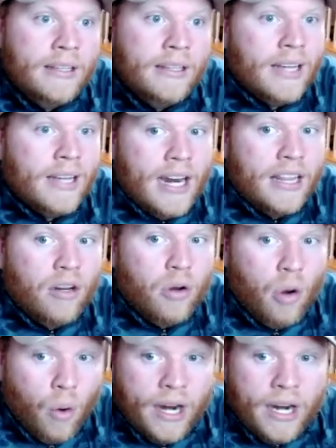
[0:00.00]
kind of the
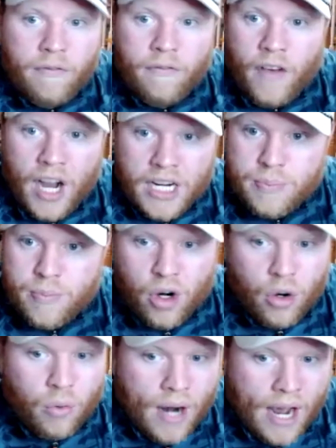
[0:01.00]
Norton and
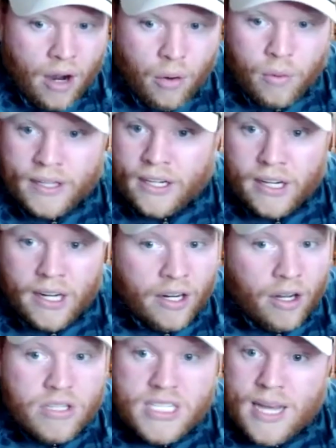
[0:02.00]
Foxborough route, where they're going to
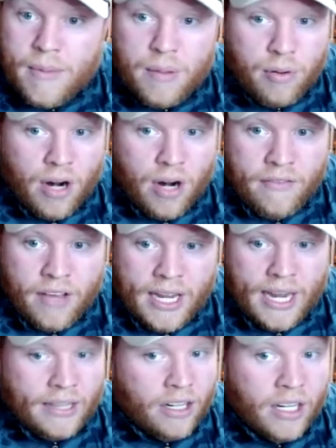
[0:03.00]
go semi-private
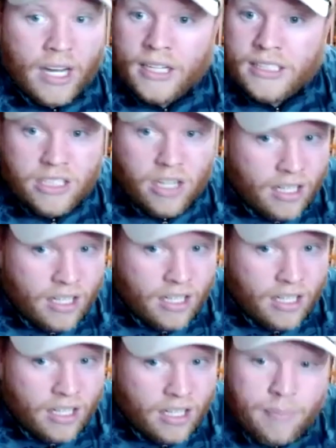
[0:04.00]
and they're going to start
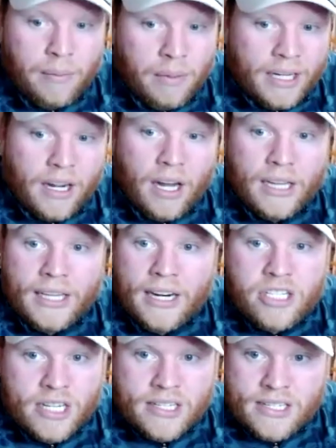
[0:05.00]
allowing the public on
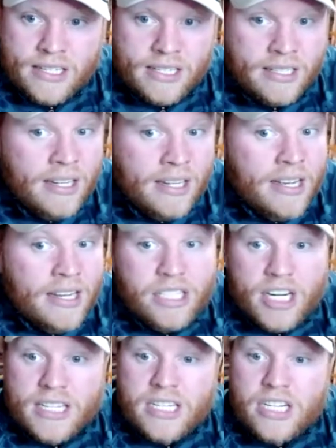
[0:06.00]
there just to
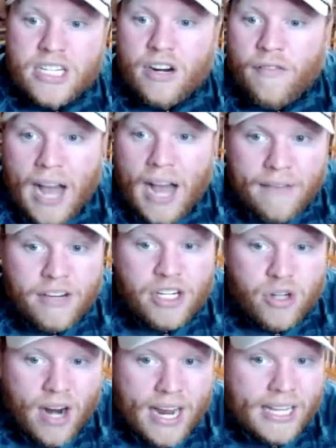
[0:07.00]
survive
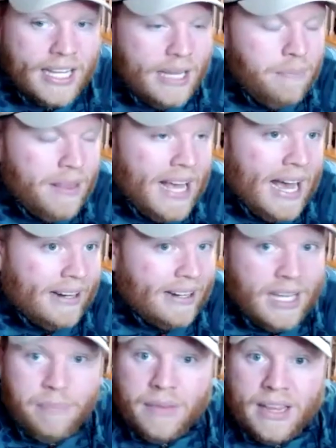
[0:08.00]
and try and
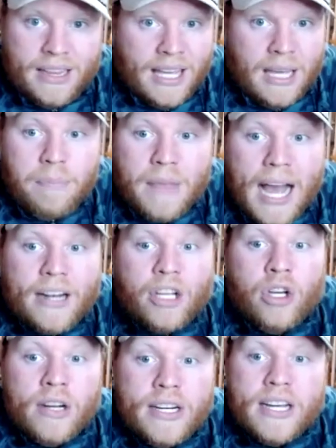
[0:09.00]
keep that
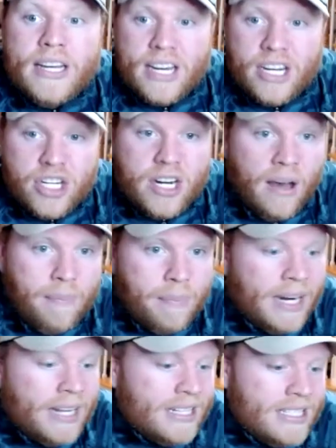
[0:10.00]
good condition up.
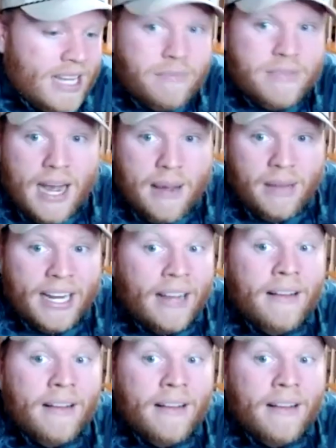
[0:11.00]
But at the same time, like,